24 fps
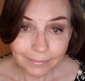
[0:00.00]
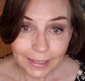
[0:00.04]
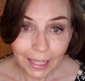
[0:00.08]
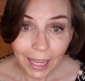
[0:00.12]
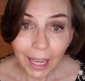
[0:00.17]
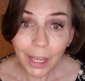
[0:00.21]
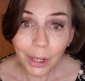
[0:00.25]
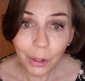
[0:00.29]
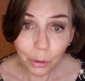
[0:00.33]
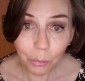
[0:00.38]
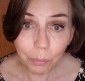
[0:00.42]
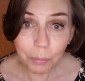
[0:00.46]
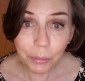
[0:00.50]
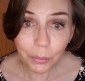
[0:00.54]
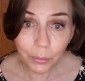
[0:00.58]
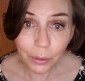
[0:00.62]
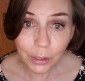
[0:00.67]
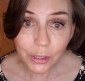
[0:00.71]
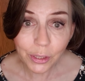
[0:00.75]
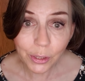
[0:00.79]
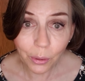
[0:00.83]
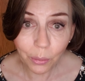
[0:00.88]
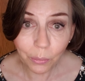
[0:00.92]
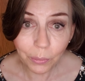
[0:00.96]
I hope you are
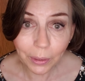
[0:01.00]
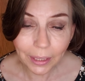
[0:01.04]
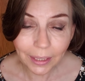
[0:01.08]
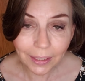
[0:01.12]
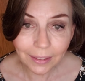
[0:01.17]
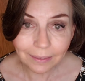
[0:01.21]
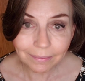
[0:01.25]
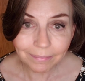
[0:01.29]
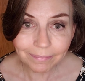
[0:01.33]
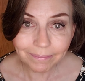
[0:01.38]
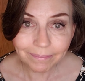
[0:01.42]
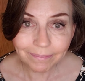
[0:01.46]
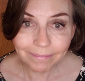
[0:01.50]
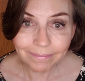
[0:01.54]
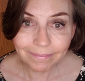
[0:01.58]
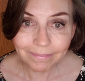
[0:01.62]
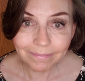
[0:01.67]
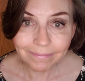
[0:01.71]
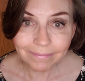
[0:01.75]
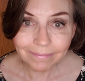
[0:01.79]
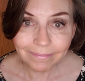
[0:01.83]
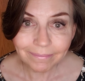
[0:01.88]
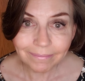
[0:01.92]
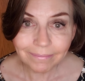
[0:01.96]
sewing,
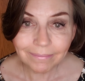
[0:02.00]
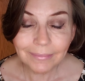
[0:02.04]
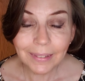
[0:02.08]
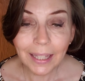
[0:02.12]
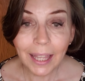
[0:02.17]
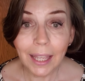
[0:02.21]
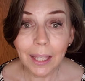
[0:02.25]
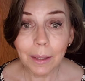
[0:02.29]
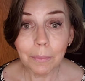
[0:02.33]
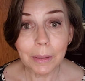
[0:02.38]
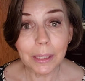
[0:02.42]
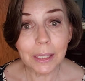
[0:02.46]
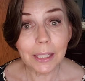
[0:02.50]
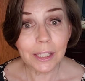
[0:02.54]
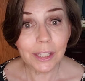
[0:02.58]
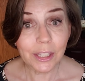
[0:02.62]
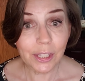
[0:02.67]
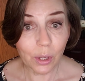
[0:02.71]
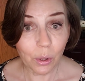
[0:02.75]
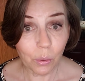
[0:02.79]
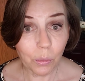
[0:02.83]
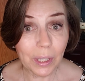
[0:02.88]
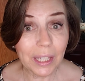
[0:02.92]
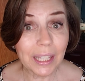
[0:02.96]
because
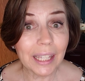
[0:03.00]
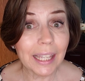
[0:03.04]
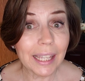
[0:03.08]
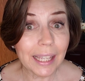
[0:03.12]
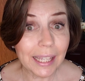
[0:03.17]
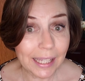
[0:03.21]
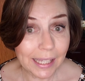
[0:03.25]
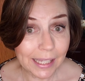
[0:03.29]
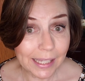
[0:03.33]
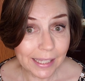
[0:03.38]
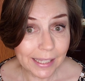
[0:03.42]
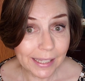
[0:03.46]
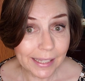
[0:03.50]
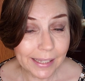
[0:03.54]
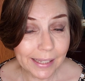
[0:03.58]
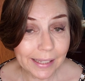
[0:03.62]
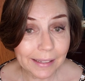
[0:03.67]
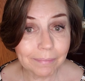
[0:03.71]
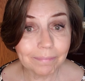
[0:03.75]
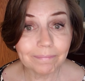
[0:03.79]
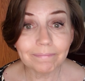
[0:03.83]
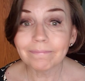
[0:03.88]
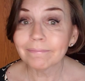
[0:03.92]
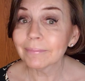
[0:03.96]
sewing is
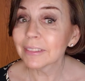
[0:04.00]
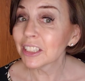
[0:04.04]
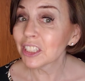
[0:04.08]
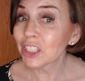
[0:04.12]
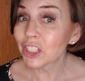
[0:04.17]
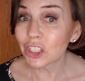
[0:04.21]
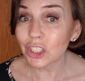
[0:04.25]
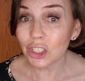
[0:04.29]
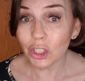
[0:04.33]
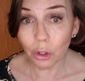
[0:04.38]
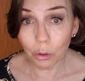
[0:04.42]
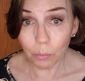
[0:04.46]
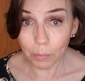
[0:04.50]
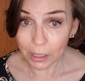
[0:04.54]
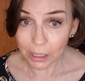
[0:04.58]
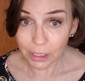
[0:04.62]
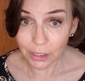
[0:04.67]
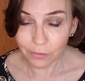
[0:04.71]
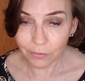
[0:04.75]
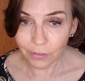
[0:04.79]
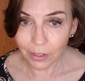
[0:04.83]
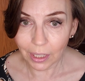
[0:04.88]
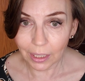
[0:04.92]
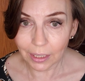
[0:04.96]
so
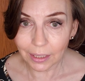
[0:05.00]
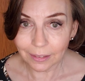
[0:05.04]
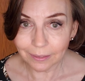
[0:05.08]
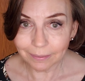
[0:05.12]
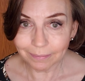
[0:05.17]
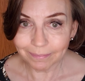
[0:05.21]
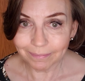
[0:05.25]
much fun.